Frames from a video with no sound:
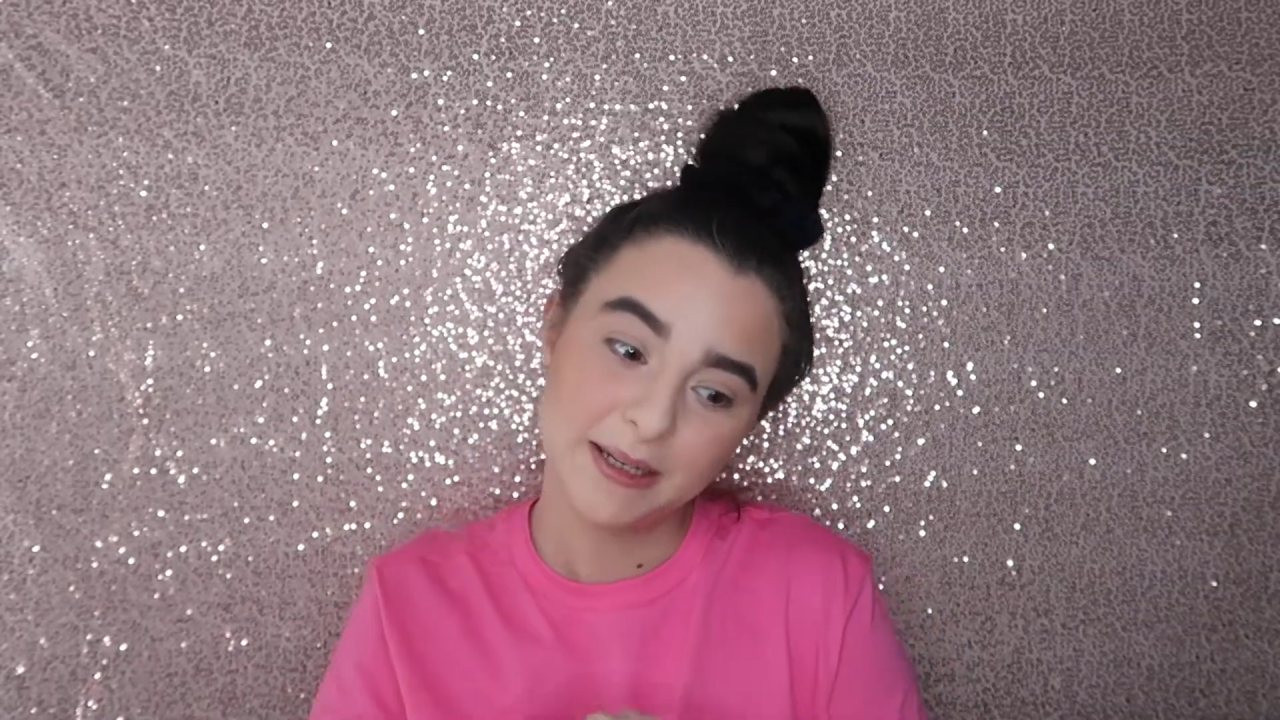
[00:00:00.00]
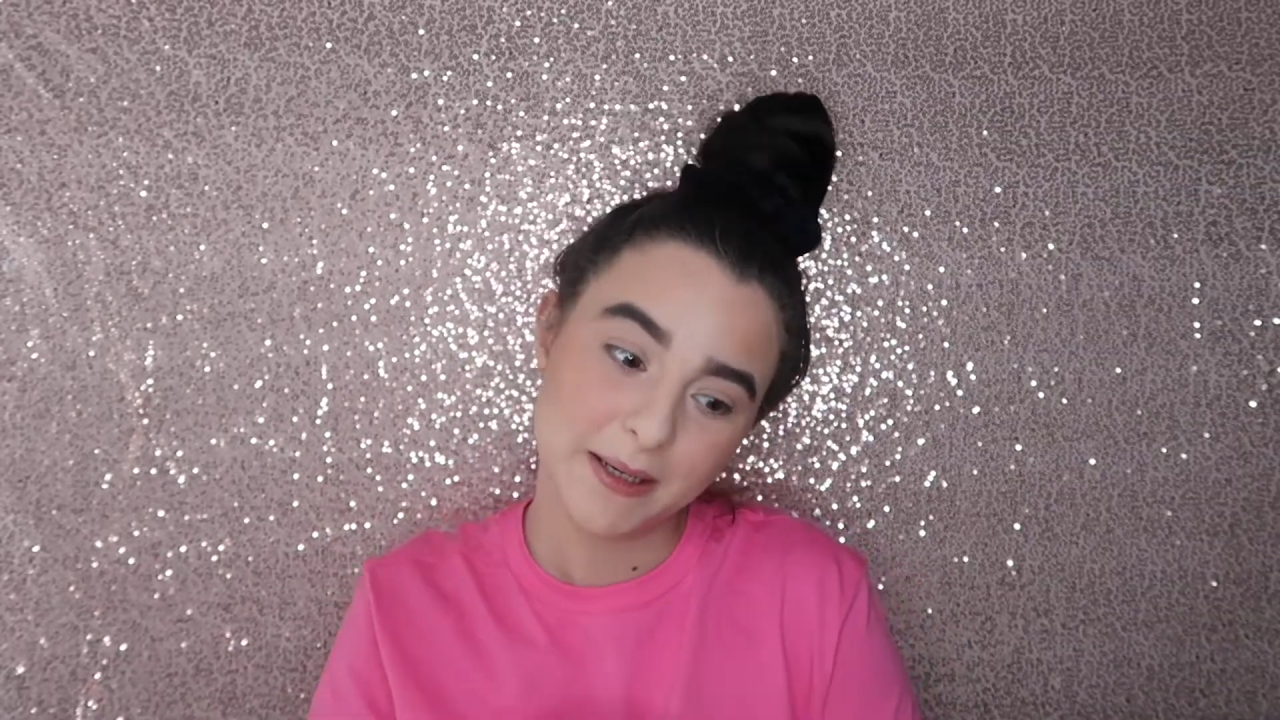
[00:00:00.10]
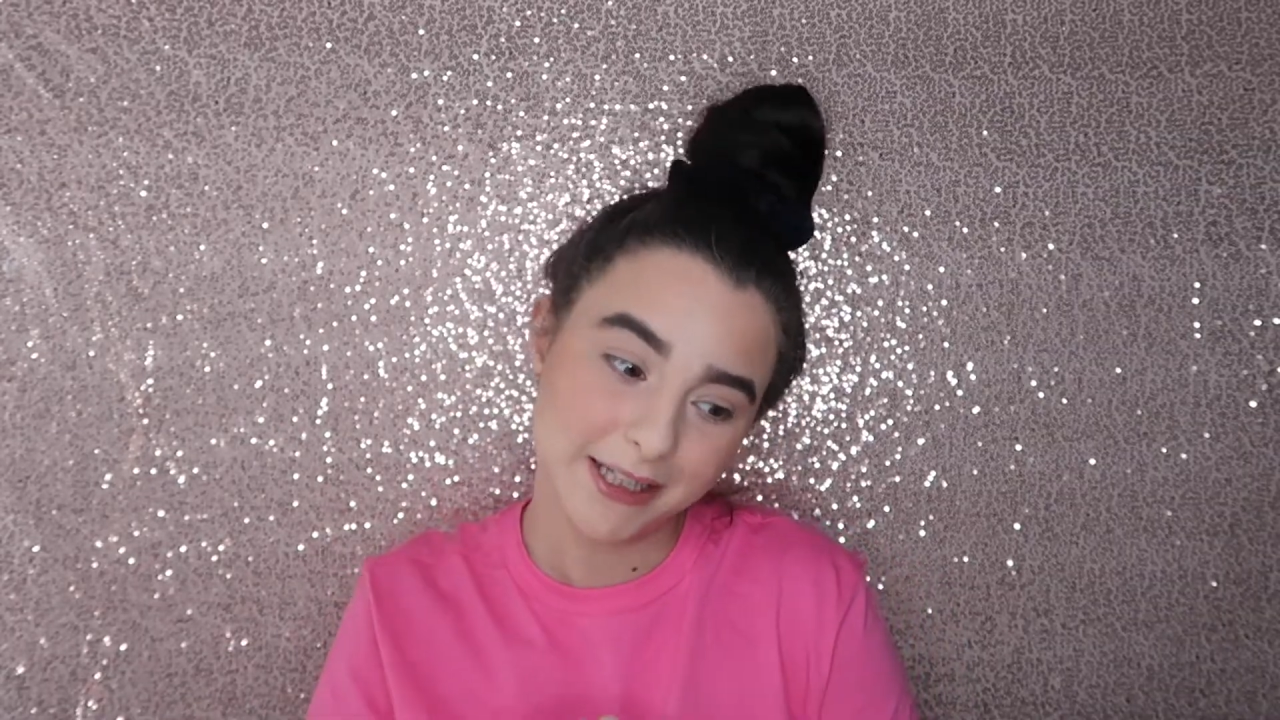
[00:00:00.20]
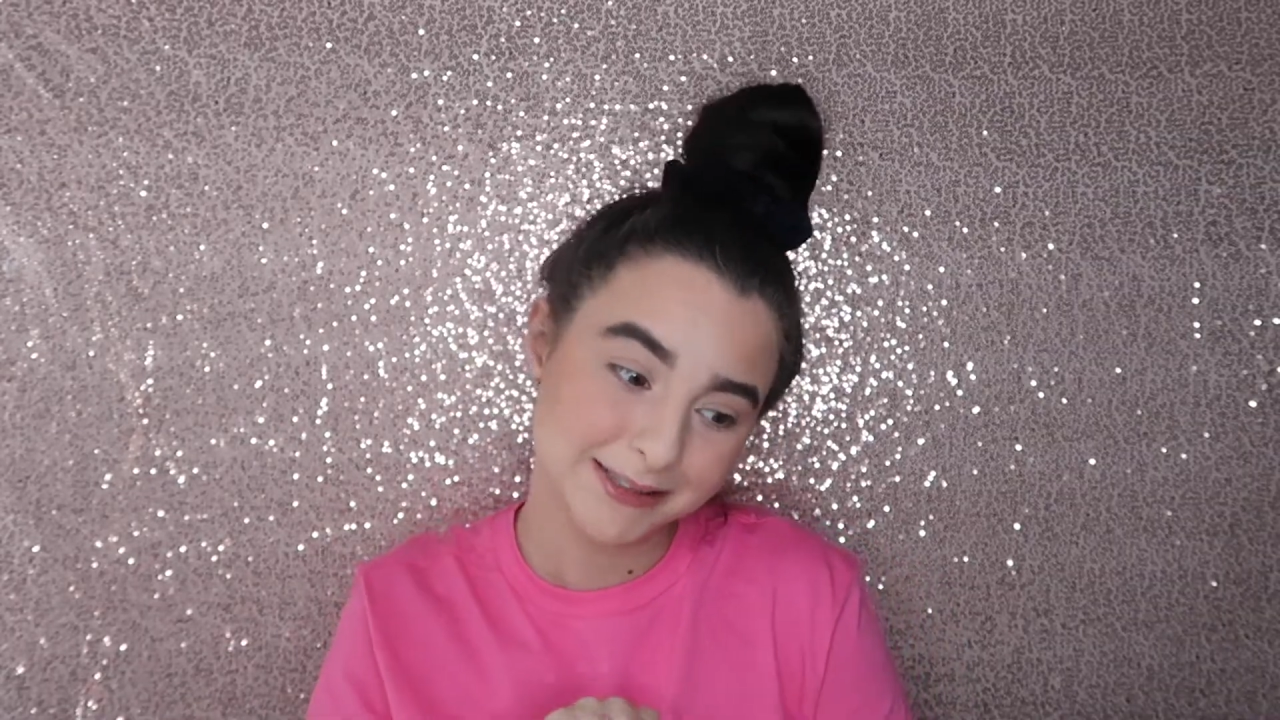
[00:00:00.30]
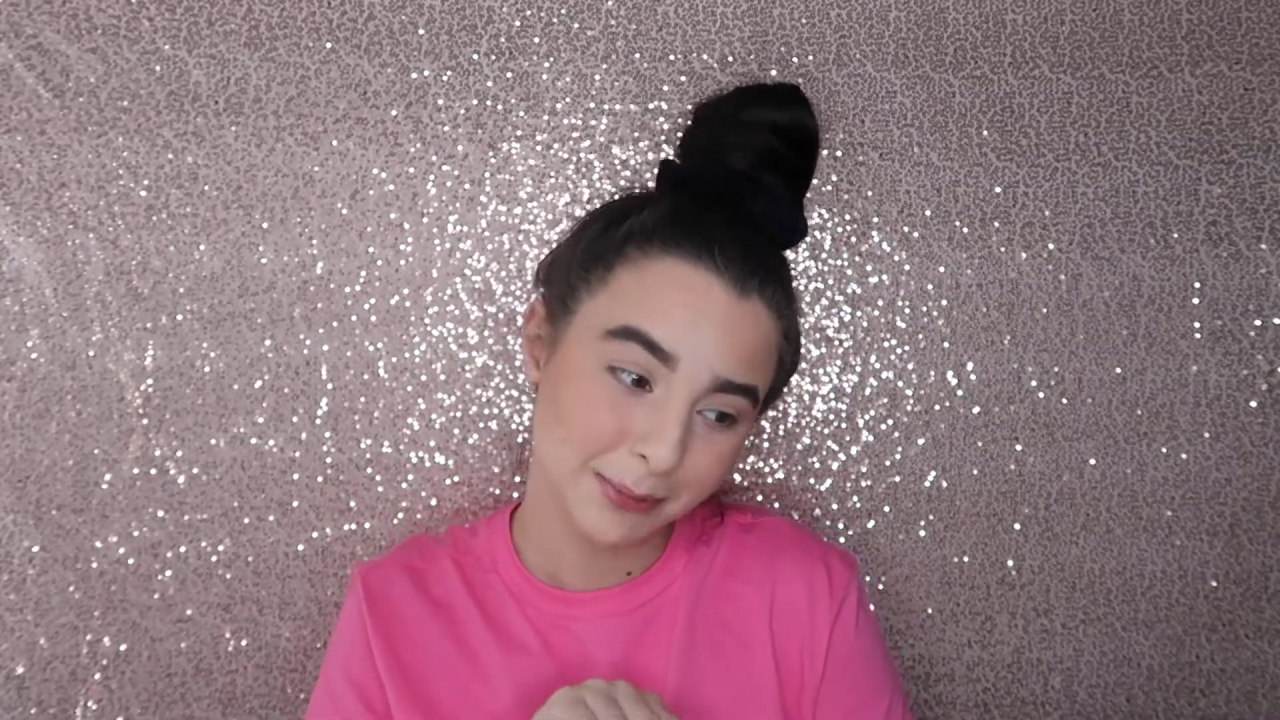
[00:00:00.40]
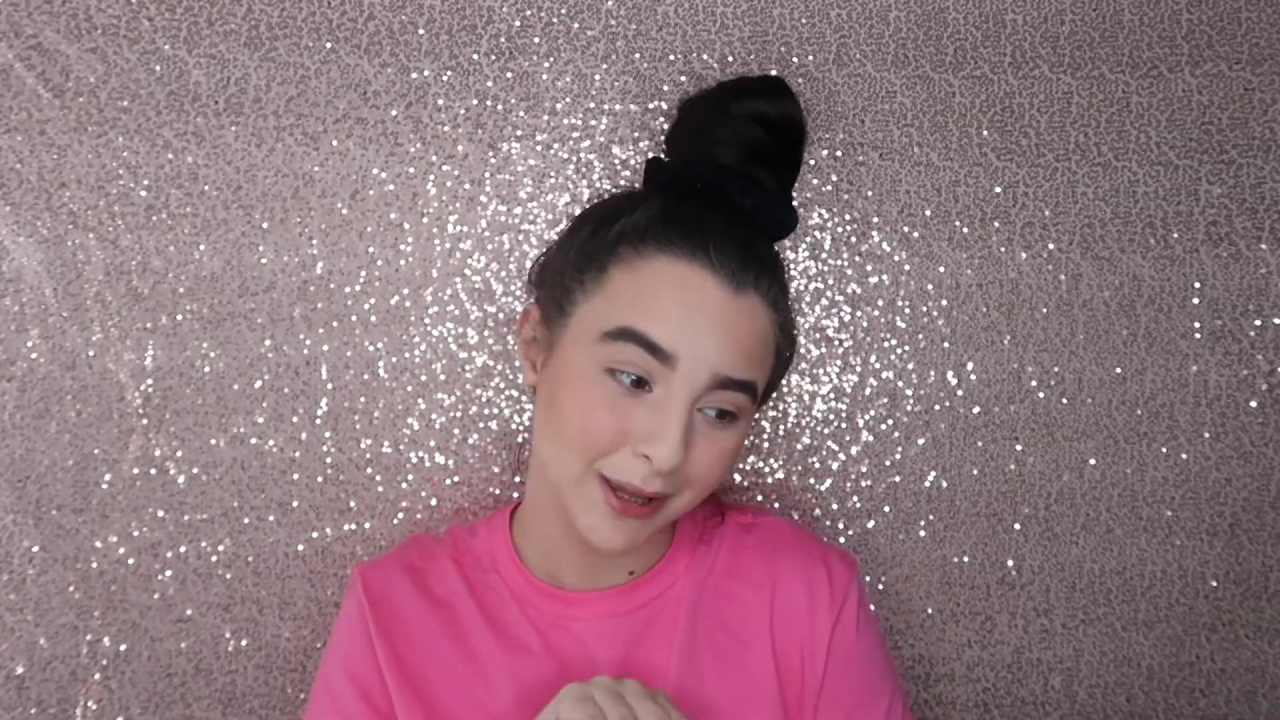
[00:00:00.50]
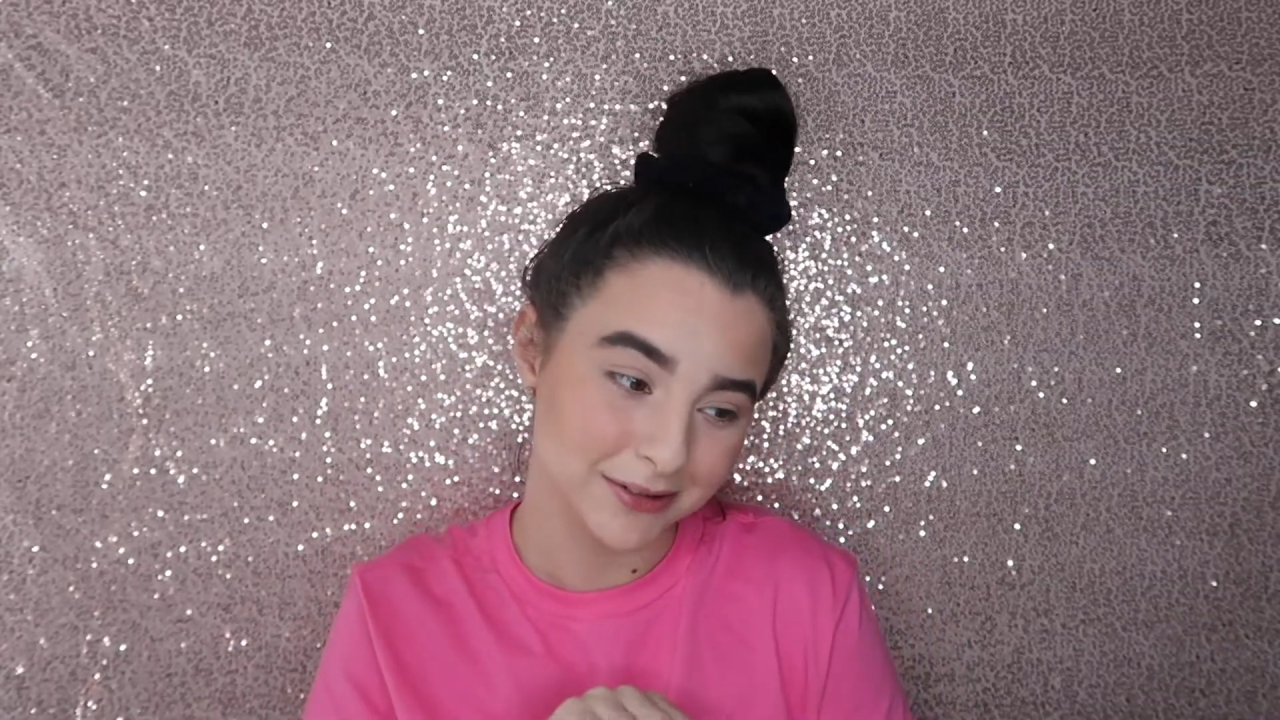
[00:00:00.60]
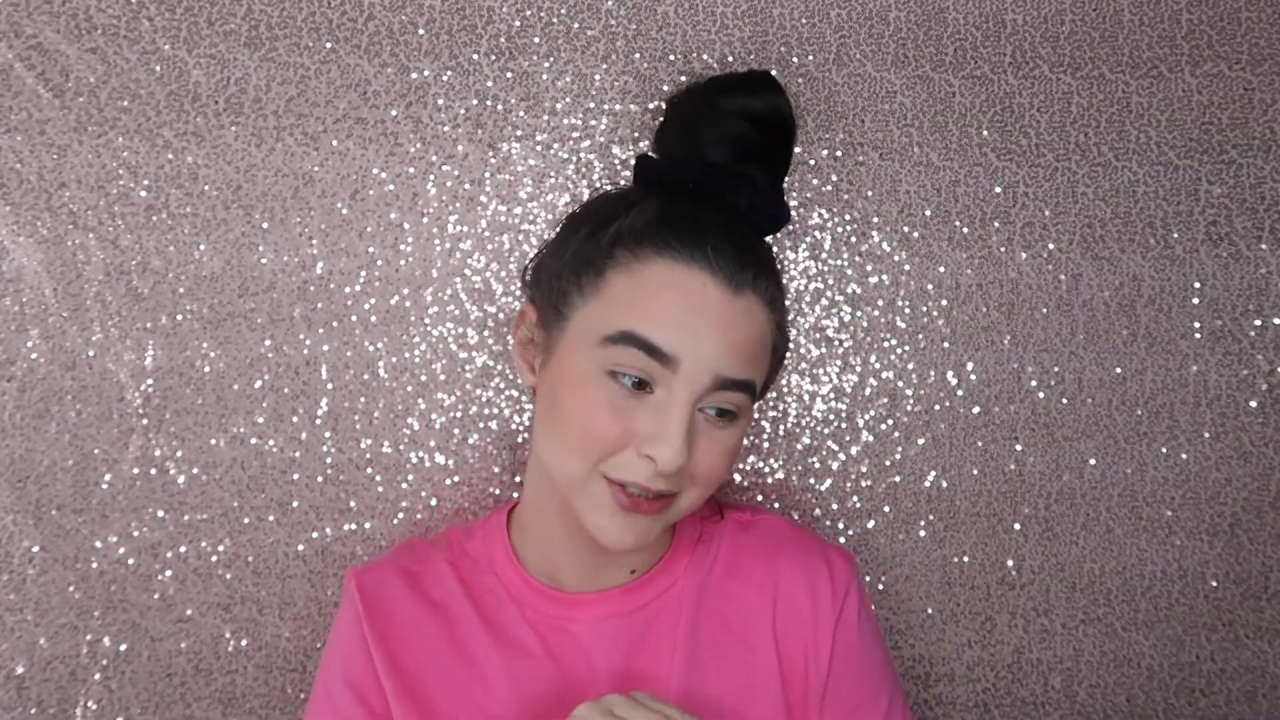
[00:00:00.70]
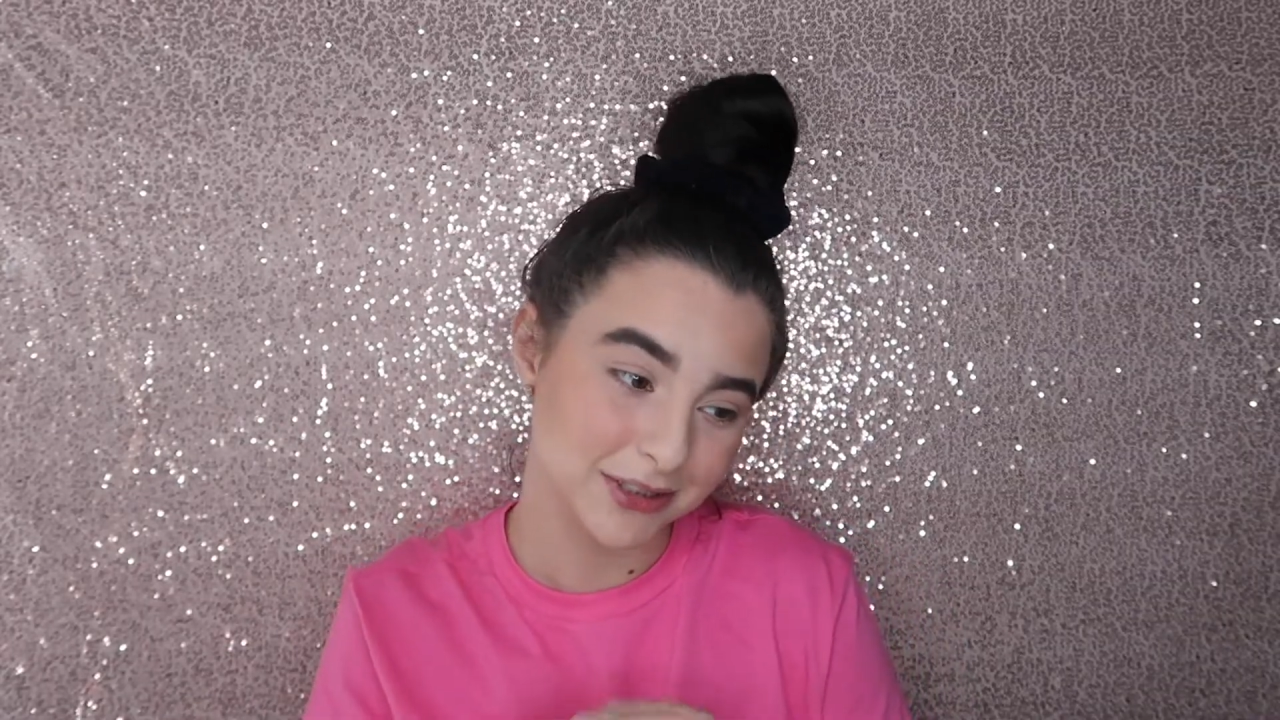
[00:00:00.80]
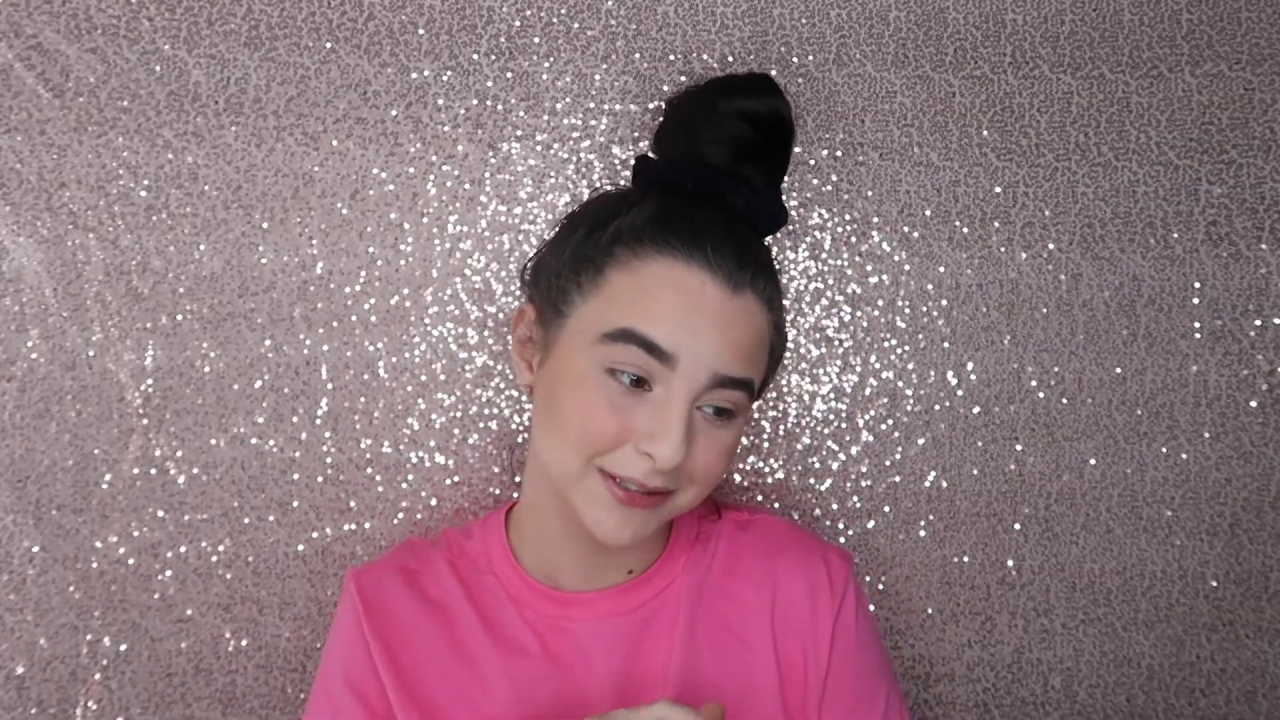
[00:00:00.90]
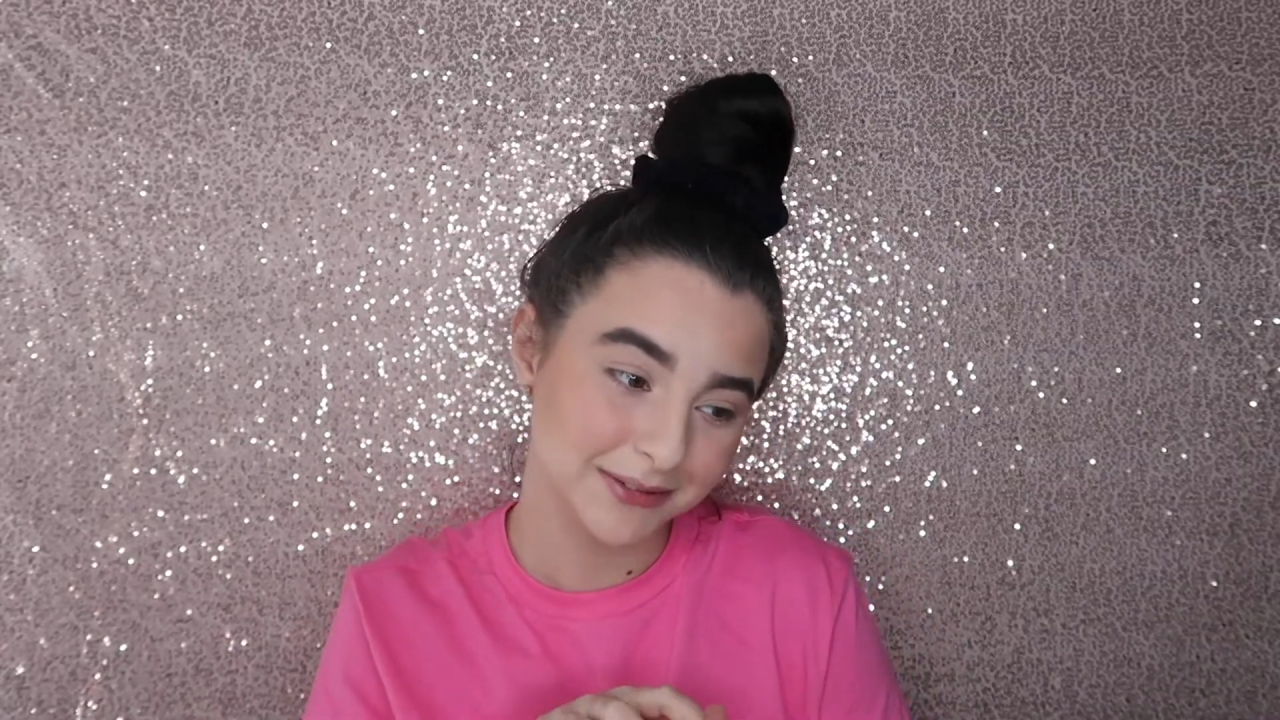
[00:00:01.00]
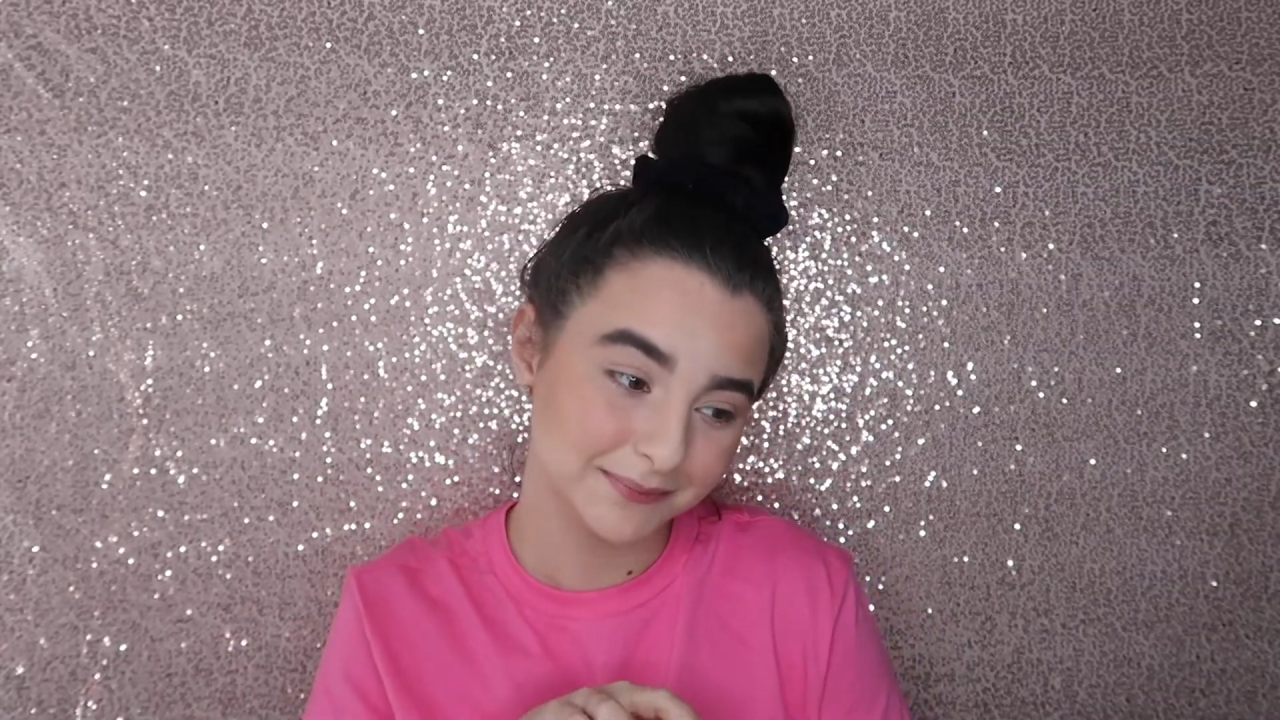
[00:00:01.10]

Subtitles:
a sponge,